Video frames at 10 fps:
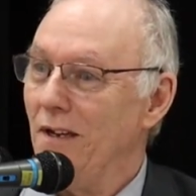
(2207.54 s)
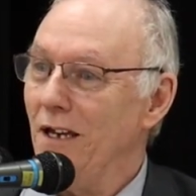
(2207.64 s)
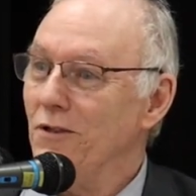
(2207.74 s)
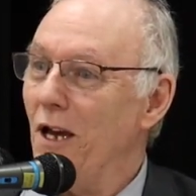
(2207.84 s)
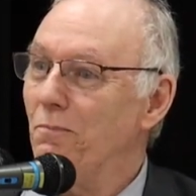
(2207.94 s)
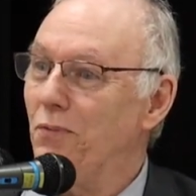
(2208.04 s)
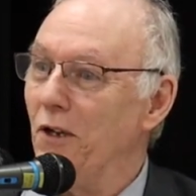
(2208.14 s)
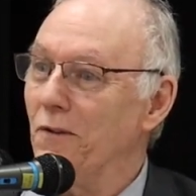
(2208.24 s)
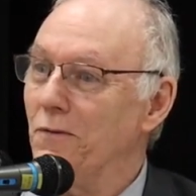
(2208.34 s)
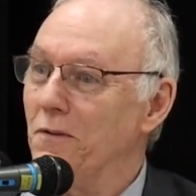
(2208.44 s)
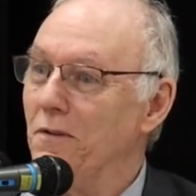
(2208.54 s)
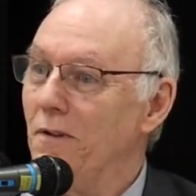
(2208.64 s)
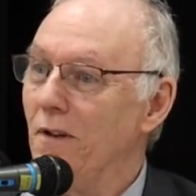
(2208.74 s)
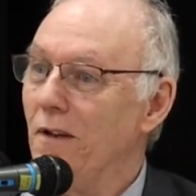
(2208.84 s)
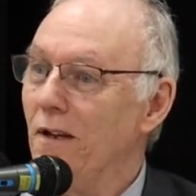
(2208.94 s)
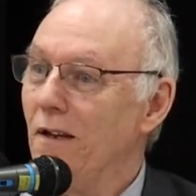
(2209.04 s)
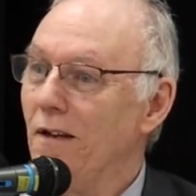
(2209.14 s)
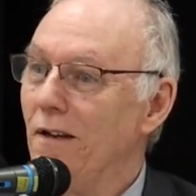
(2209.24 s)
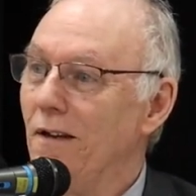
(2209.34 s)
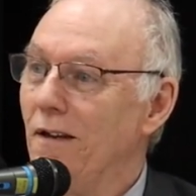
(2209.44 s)
Isn't that beautiful?
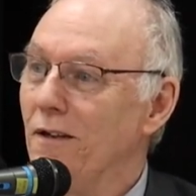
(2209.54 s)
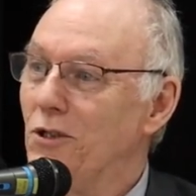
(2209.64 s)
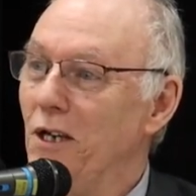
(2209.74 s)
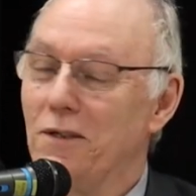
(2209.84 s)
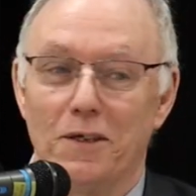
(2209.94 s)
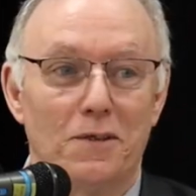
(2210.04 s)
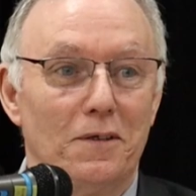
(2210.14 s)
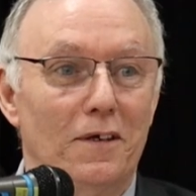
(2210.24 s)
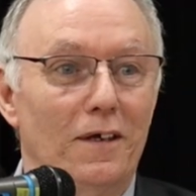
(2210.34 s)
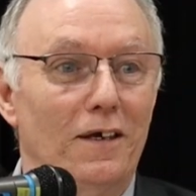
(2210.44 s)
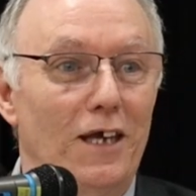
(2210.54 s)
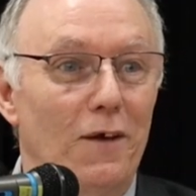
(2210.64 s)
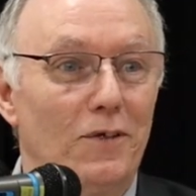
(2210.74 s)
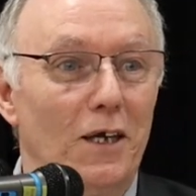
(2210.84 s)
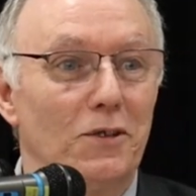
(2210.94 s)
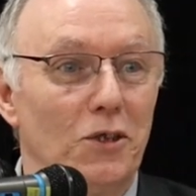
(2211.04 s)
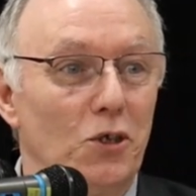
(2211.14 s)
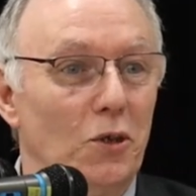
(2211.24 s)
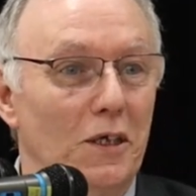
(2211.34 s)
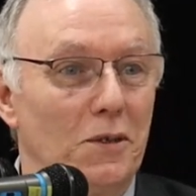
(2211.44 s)
Jesus gives us a
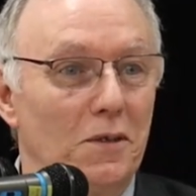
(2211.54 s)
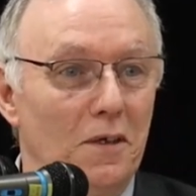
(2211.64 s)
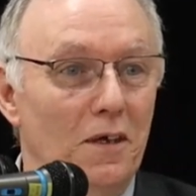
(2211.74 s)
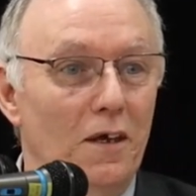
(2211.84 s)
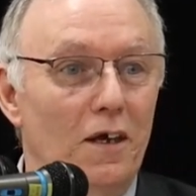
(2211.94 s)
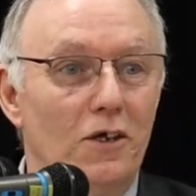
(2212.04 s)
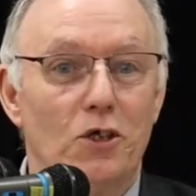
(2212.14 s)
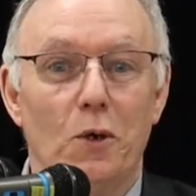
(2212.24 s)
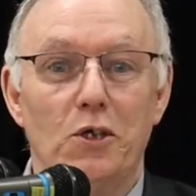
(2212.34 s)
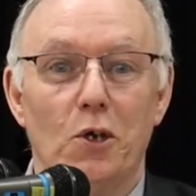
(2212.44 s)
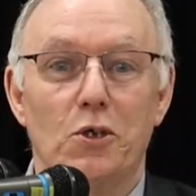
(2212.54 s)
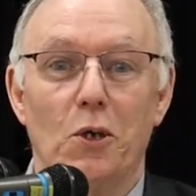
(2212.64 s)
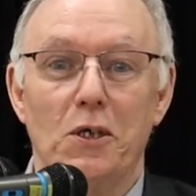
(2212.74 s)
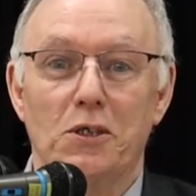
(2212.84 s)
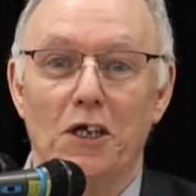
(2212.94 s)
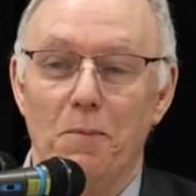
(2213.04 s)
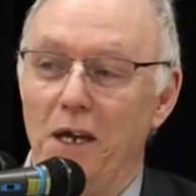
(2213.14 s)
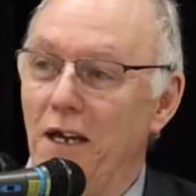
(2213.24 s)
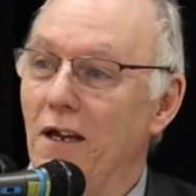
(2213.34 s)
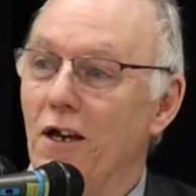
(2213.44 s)
choice. So is your choice going to
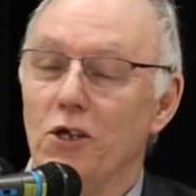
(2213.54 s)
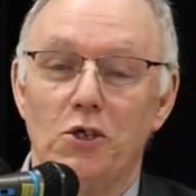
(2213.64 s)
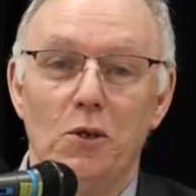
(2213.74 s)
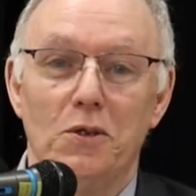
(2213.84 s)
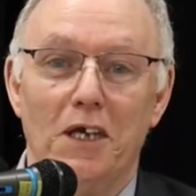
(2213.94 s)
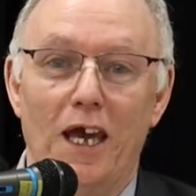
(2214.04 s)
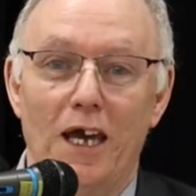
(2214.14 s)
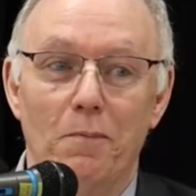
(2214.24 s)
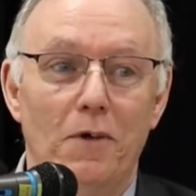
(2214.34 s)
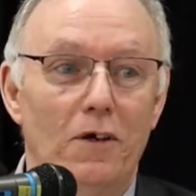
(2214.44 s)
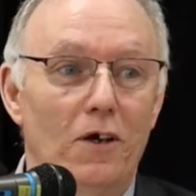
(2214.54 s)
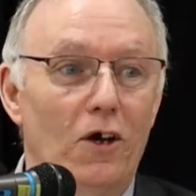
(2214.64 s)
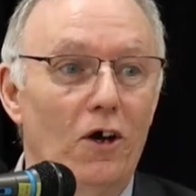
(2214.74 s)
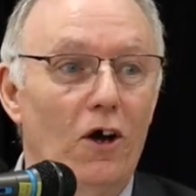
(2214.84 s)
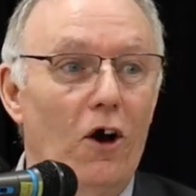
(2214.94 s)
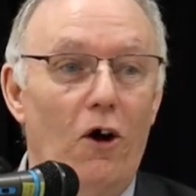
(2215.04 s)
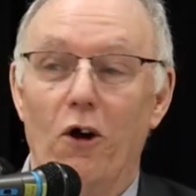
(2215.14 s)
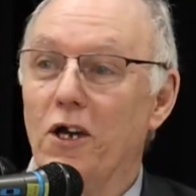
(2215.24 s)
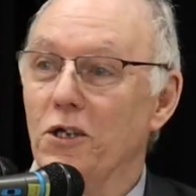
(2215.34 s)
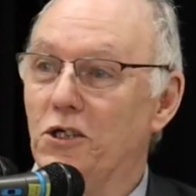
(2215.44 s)
be choosing Him
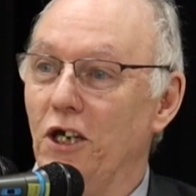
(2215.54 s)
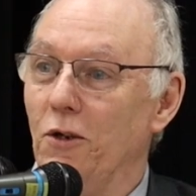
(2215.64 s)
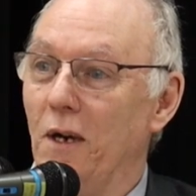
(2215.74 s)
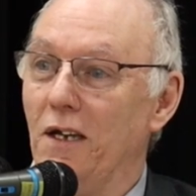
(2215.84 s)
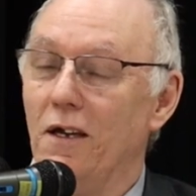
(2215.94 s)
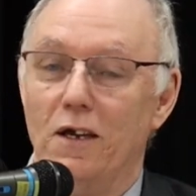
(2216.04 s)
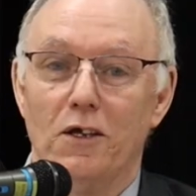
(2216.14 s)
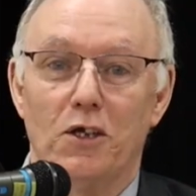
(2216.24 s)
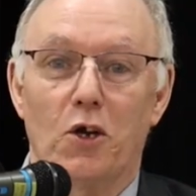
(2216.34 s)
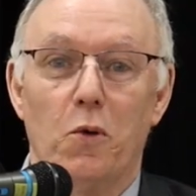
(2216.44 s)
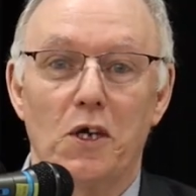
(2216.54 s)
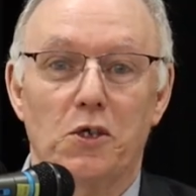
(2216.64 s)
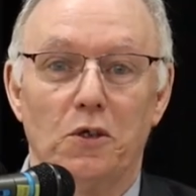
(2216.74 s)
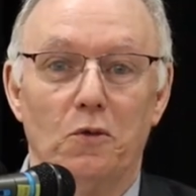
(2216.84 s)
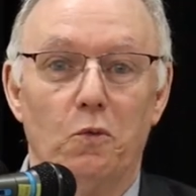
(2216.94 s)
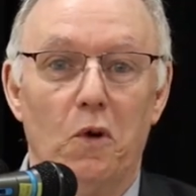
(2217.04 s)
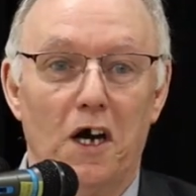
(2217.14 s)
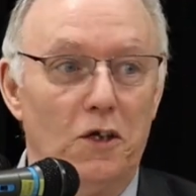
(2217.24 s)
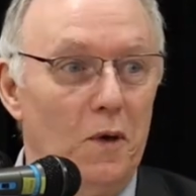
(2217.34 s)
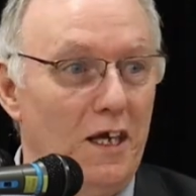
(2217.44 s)
or continuing the question, why
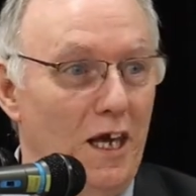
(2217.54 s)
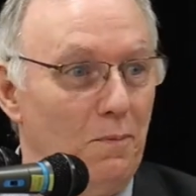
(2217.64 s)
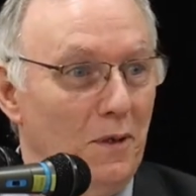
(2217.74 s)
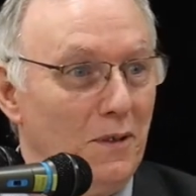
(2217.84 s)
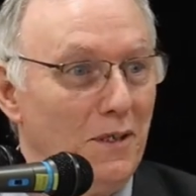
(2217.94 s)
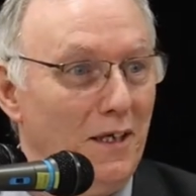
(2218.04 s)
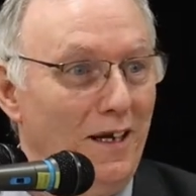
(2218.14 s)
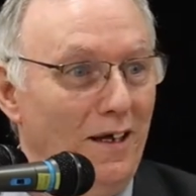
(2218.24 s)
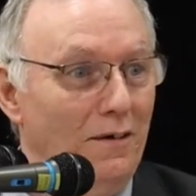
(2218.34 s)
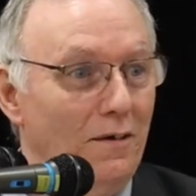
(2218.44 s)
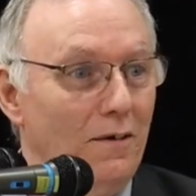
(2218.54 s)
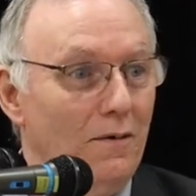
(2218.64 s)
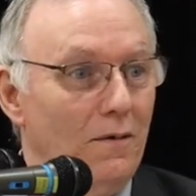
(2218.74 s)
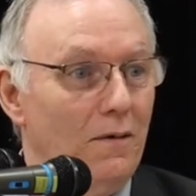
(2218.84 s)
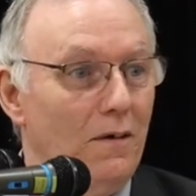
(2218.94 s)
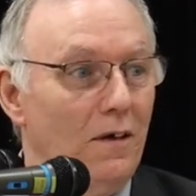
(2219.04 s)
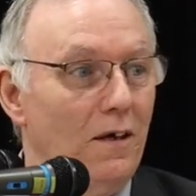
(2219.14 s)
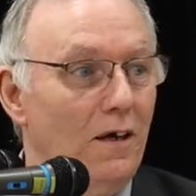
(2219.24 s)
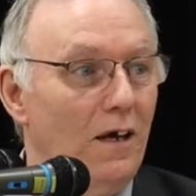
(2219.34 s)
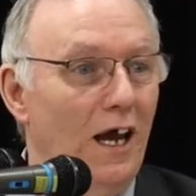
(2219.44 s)
do I keep on sinning?
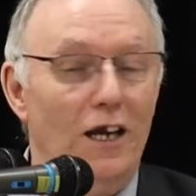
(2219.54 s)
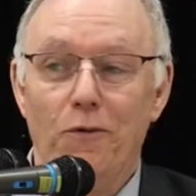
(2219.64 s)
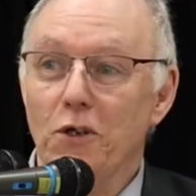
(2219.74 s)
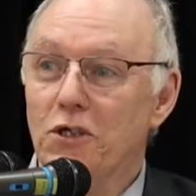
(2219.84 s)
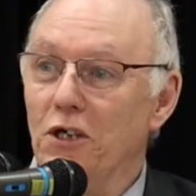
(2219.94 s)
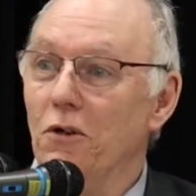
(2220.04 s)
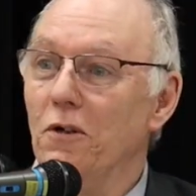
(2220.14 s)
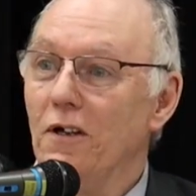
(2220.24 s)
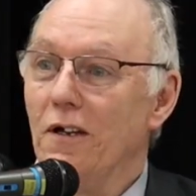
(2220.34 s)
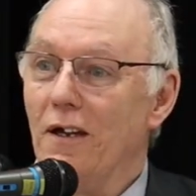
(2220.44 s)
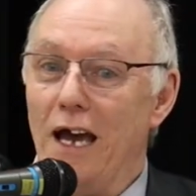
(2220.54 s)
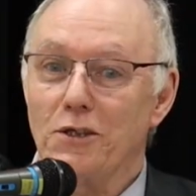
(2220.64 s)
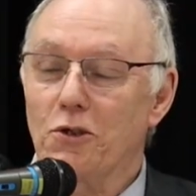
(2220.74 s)
And if you still, as